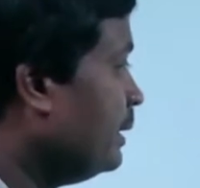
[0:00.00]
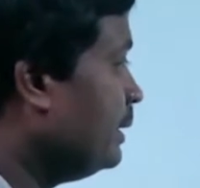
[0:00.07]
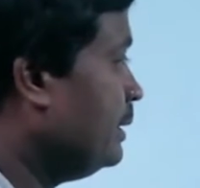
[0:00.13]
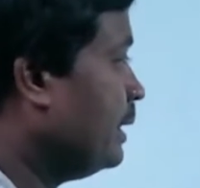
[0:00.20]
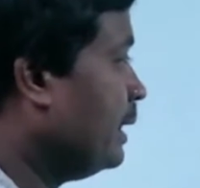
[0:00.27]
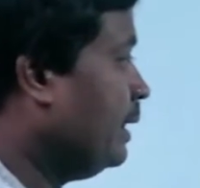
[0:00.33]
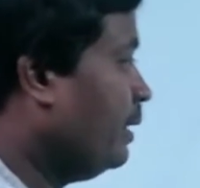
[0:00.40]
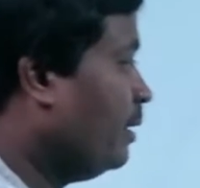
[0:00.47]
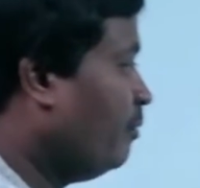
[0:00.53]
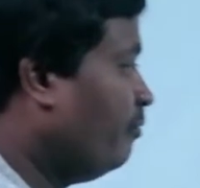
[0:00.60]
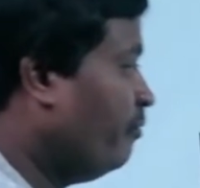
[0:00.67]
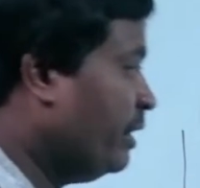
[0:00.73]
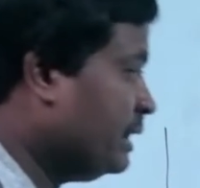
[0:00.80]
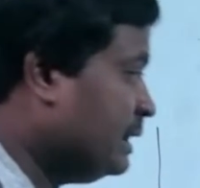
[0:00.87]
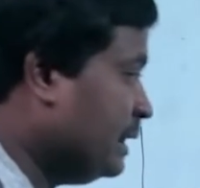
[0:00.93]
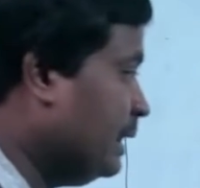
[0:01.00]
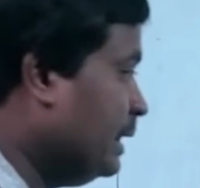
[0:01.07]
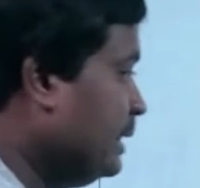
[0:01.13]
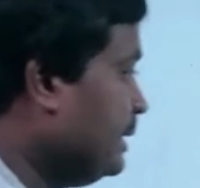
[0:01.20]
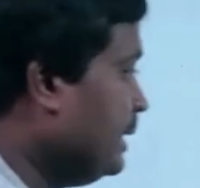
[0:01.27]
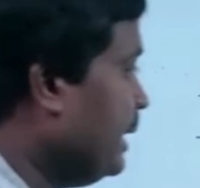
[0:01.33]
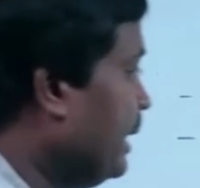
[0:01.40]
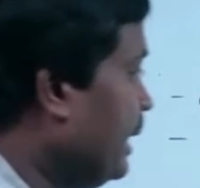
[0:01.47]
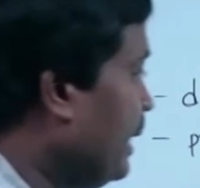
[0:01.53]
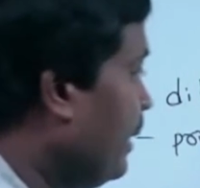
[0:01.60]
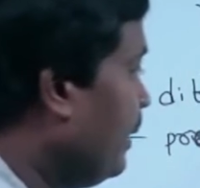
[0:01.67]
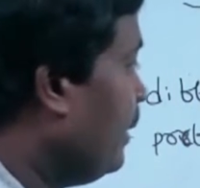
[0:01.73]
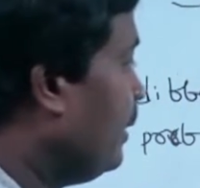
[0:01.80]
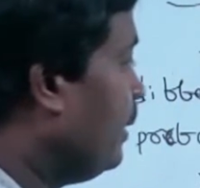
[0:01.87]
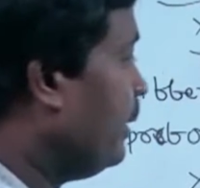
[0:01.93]
Xylem vessel is a
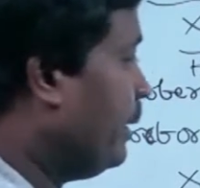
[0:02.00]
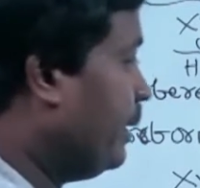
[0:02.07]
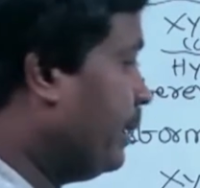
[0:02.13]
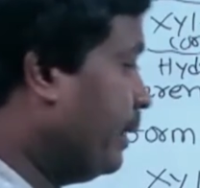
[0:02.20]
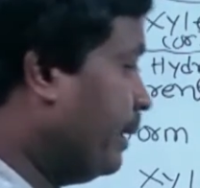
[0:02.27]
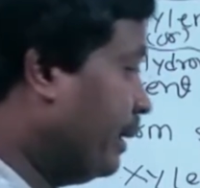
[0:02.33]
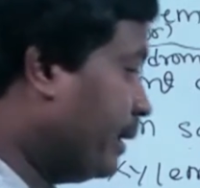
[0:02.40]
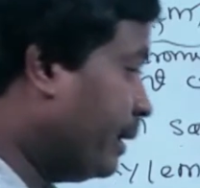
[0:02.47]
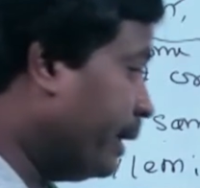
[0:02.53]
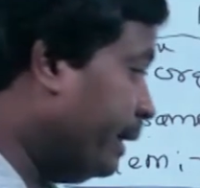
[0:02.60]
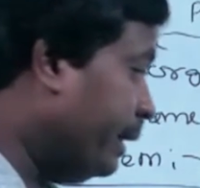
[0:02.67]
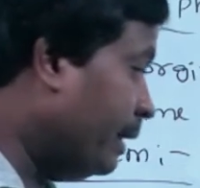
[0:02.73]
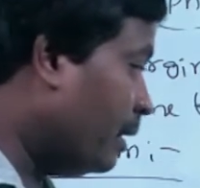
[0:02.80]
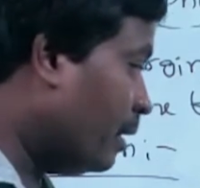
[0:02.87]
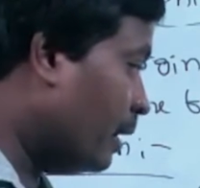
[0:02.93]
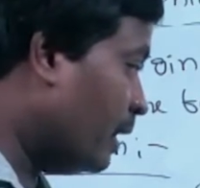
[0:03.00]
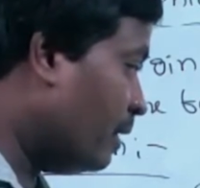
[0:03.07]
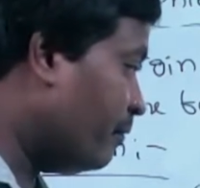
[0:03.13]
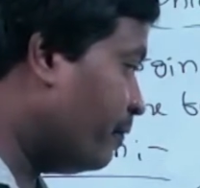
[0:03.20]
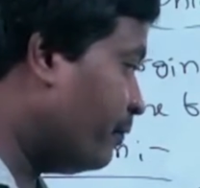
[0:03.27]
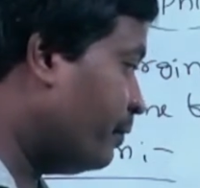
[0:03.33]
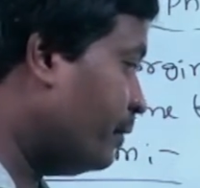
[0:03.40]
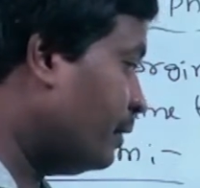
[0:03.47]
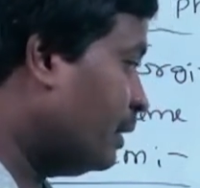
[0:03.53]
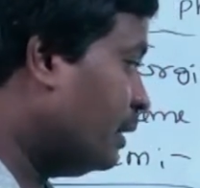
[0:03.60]
kind of